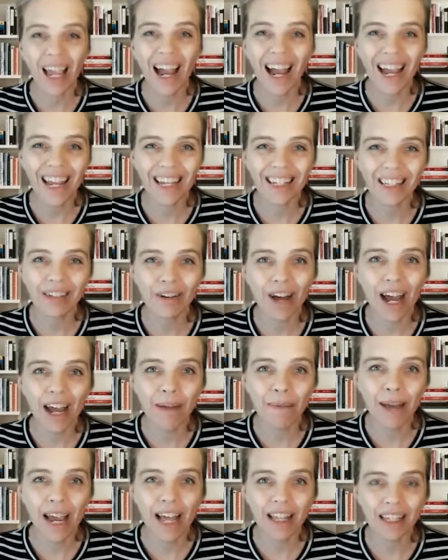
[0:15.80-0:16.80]
Hi, so
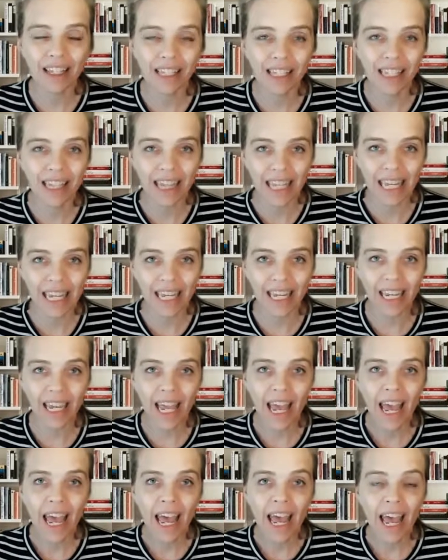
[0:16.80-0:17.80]
I'm Allison Lee,
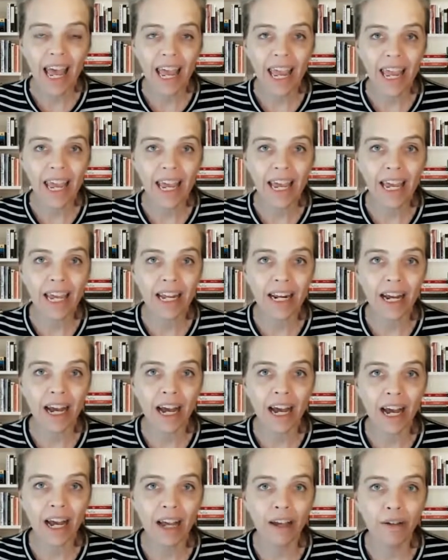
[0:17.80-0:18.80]
and
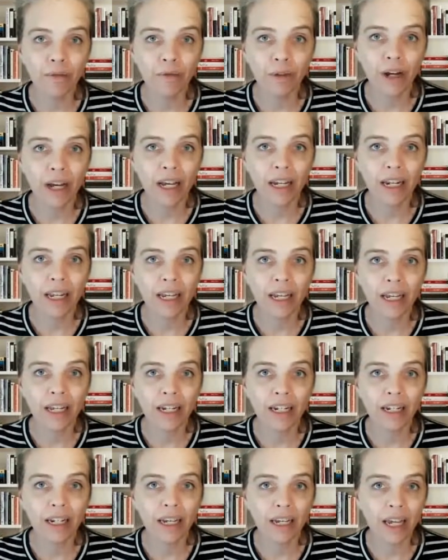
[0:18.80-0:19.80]
I run
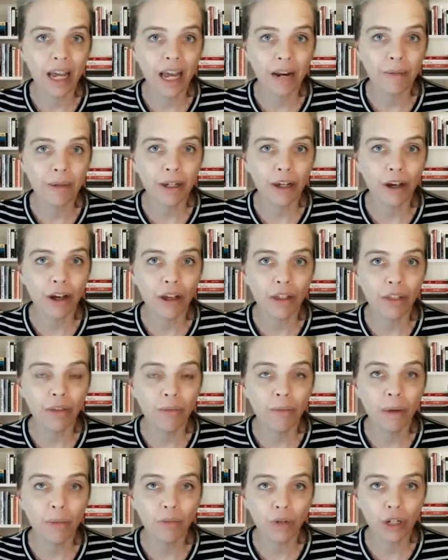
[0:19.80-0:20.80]
an academy called The
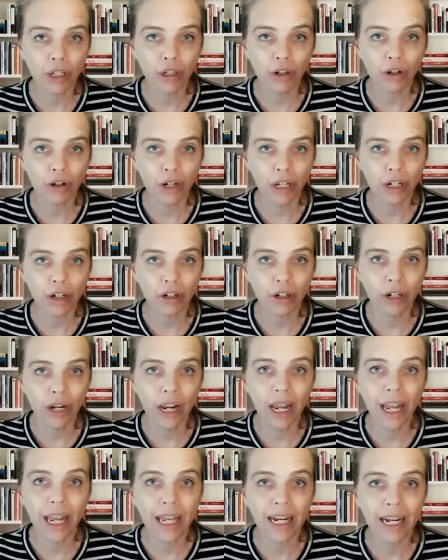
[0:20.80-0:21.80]
Memory Curator,
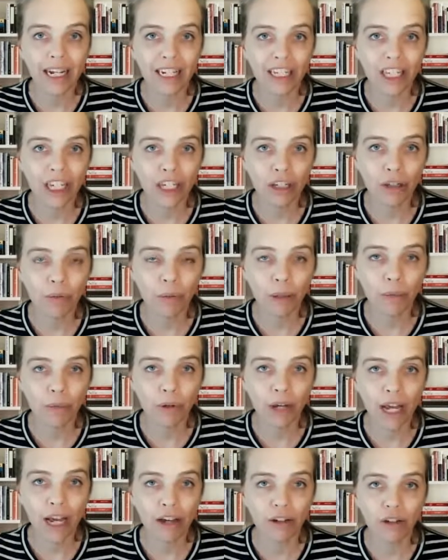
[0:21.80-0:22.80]
and I teach
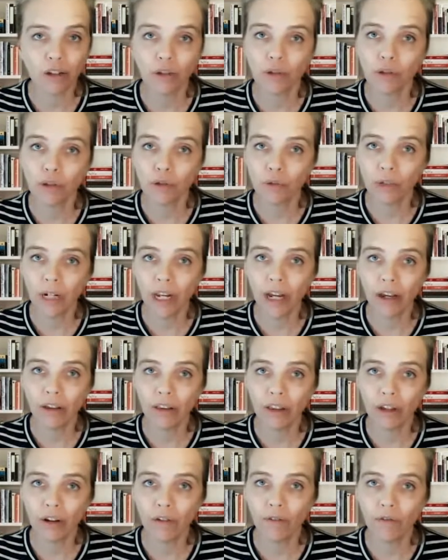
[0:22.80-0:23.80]
people how to sort out
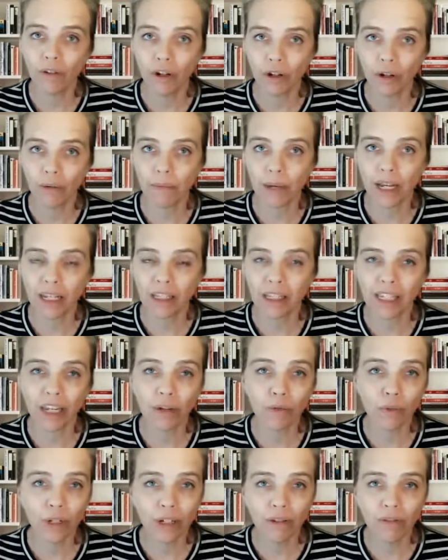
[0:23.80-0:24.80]
their photo mess, get
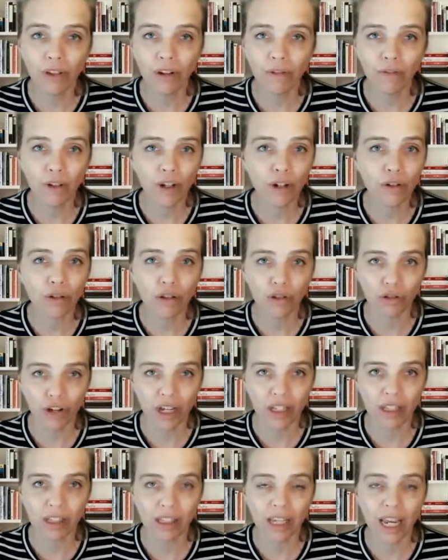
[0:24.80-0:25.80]
rid of their photo
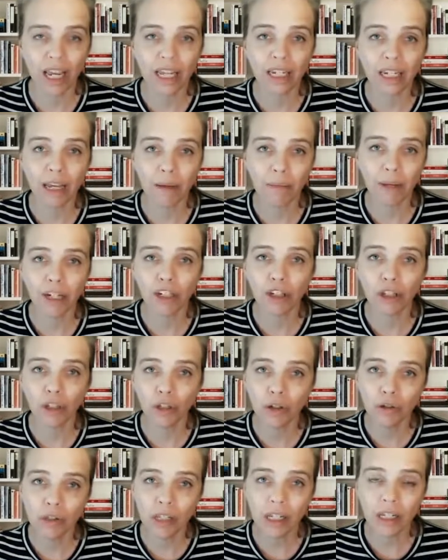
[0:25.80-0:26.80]
stress, and get back to
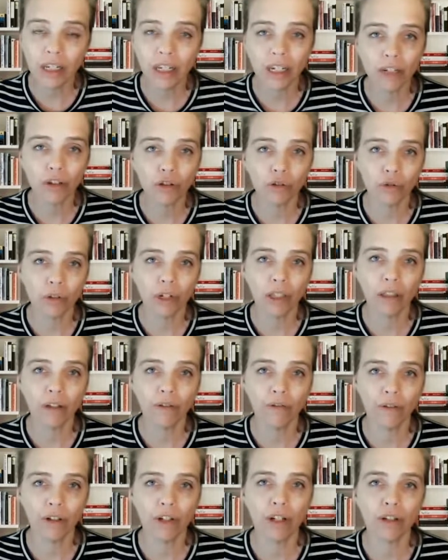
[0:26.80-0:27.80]
using and enjoying their
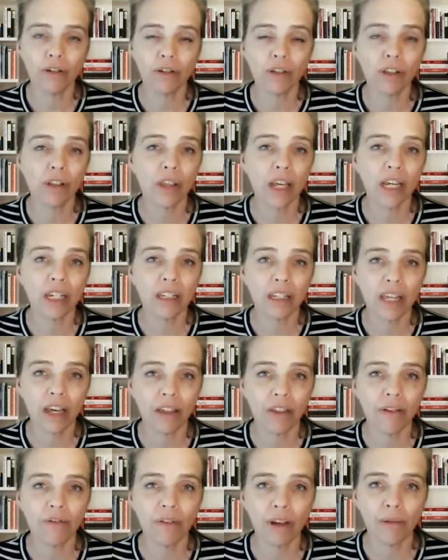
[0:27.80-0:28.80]
photos so they can tell
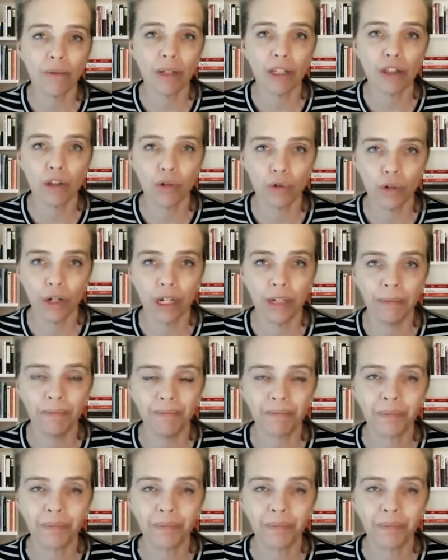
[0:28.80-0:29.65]
their family story.